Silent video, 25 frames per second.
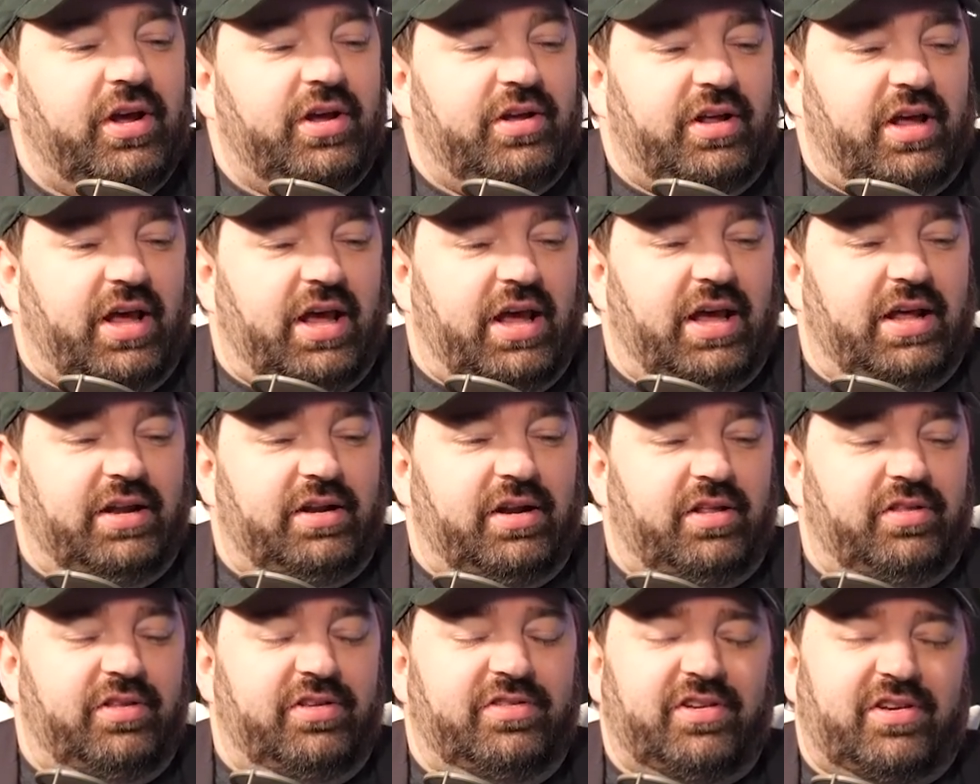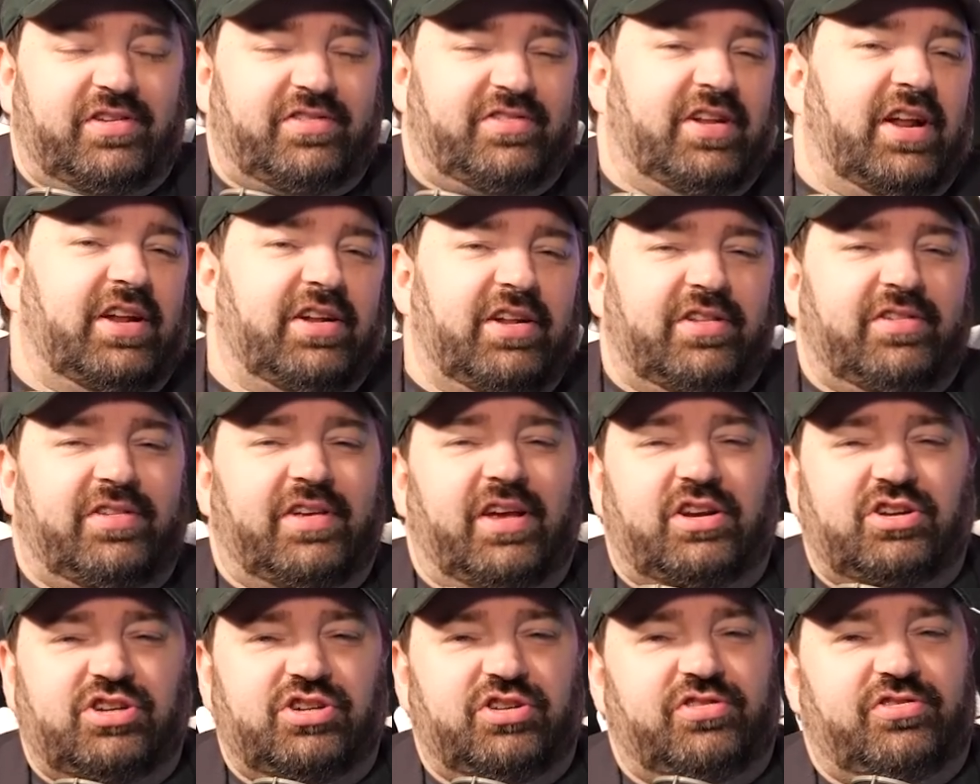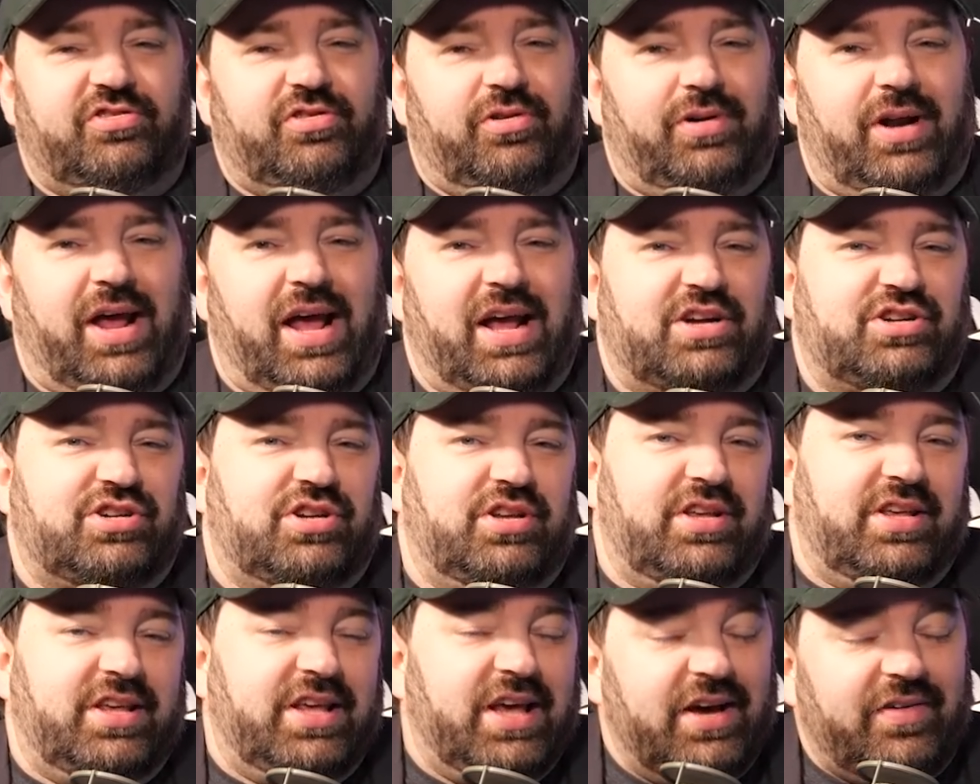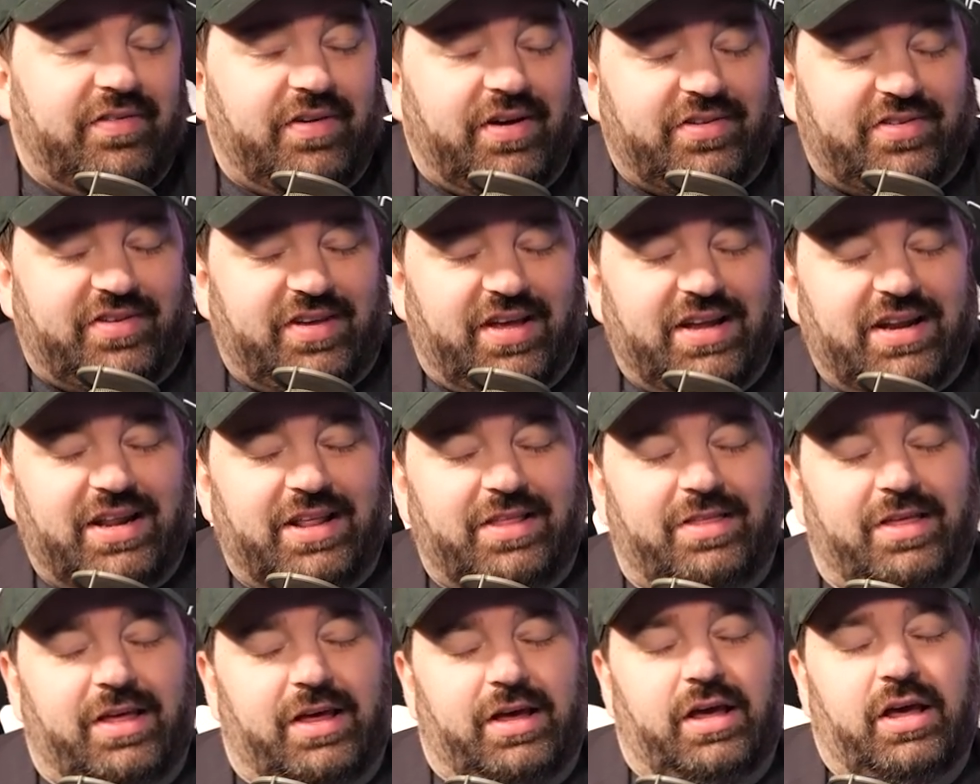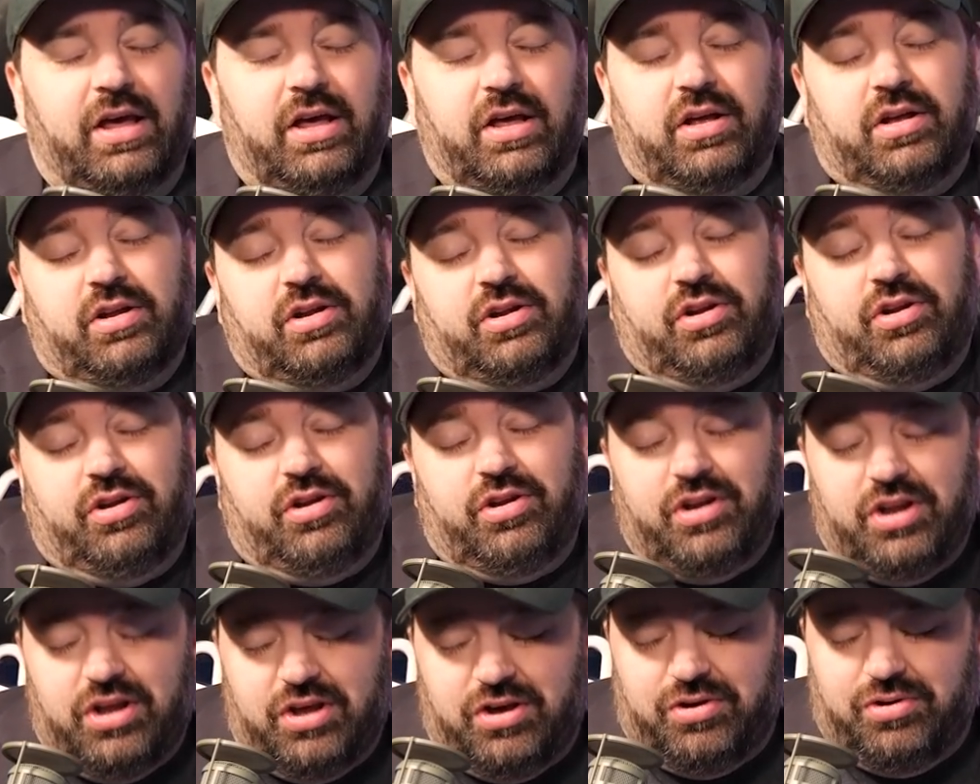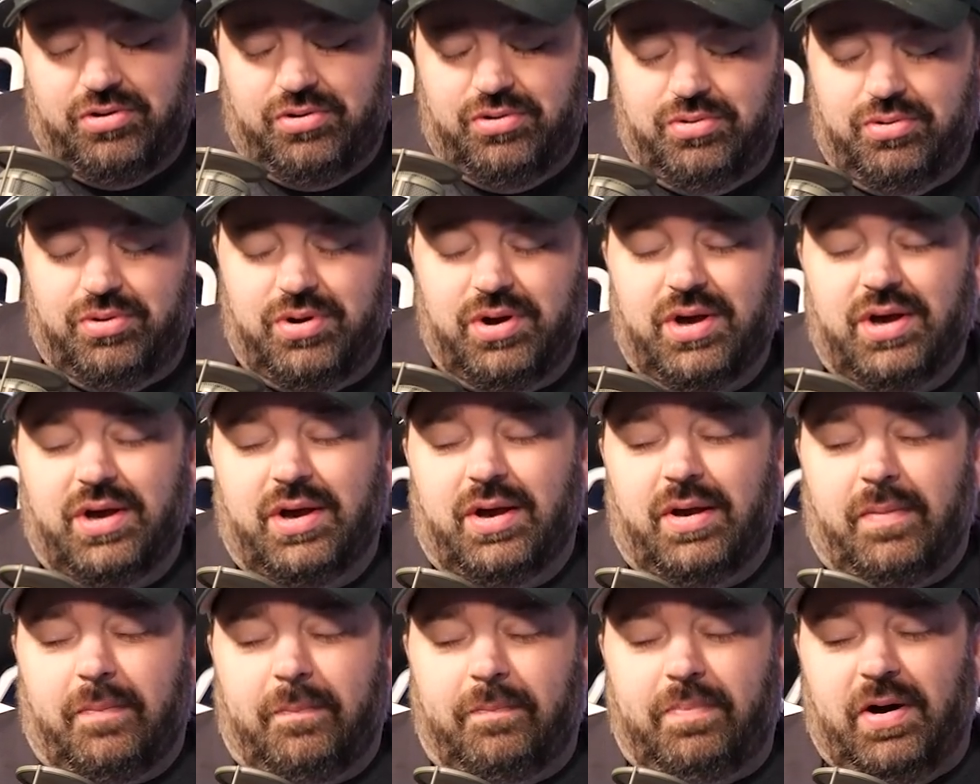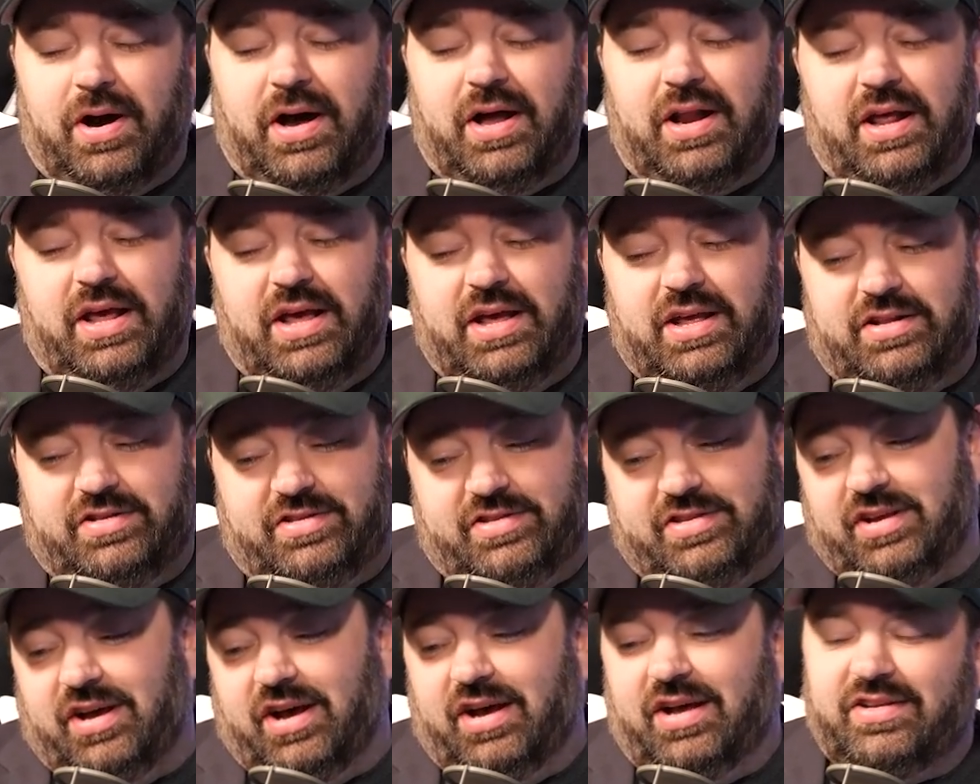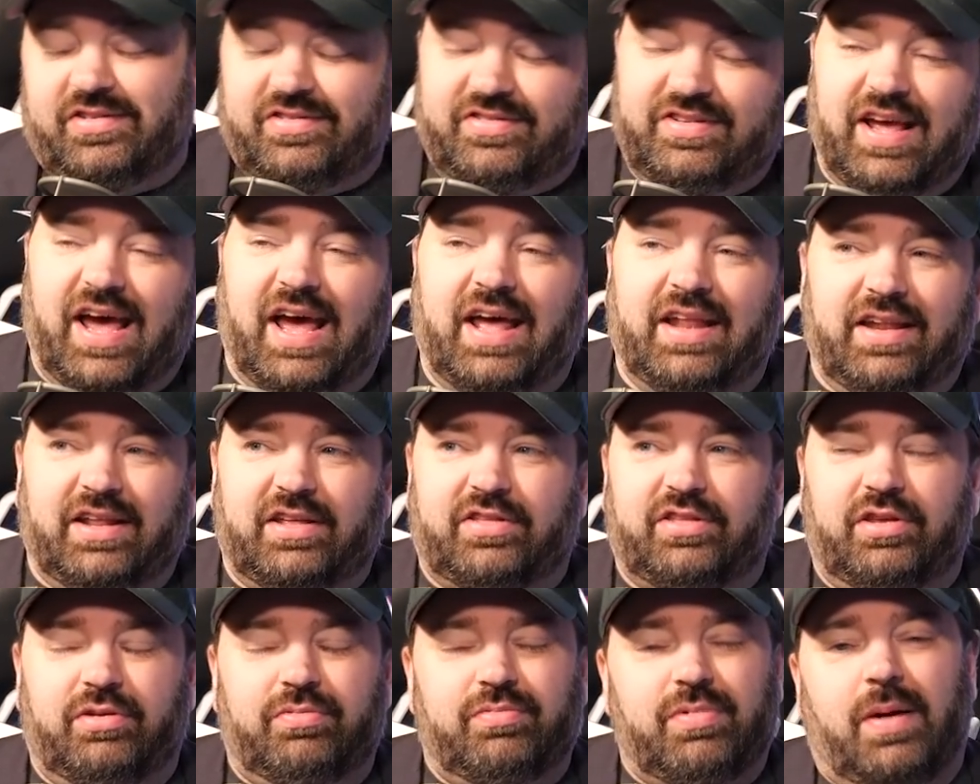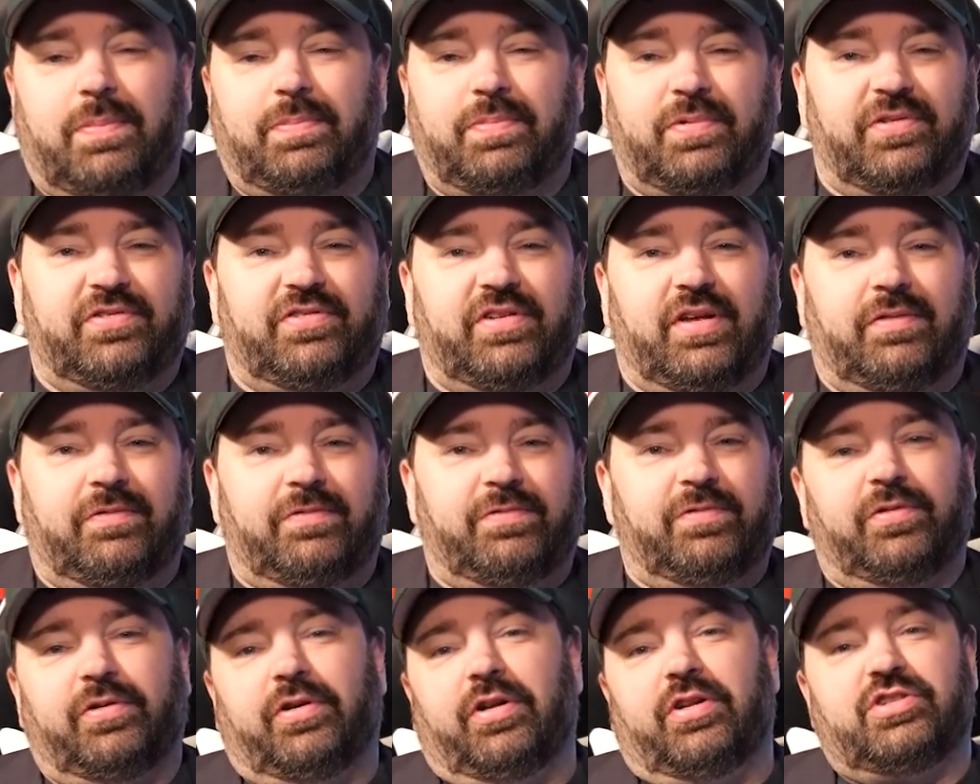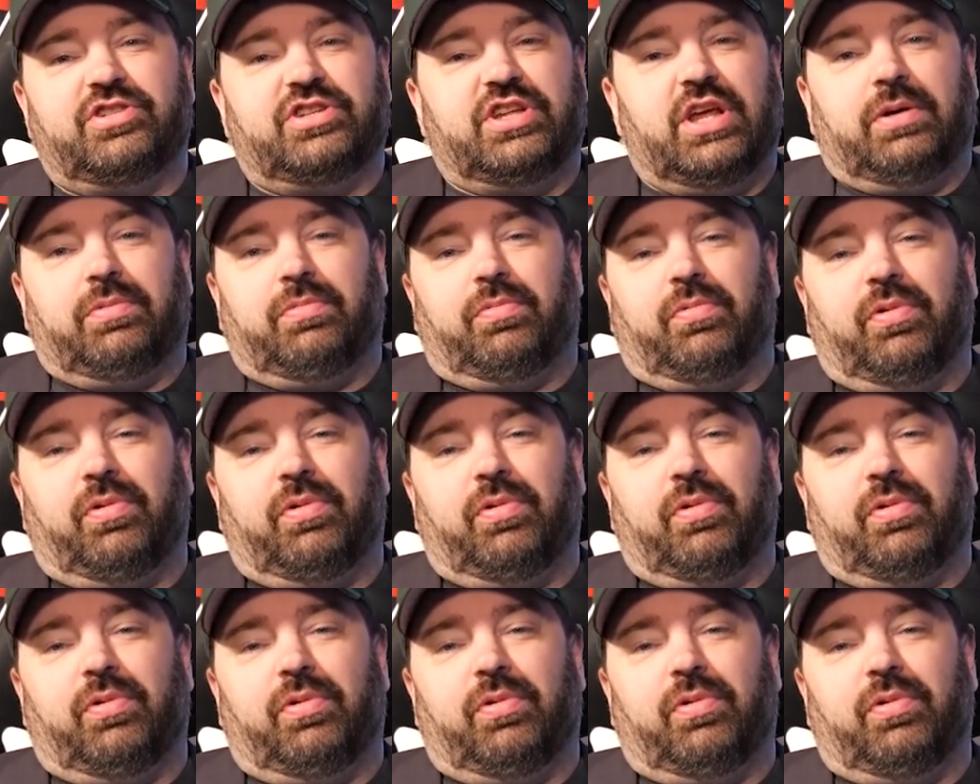And these extended sections don't actually give us anything new, but it does technically represent footage that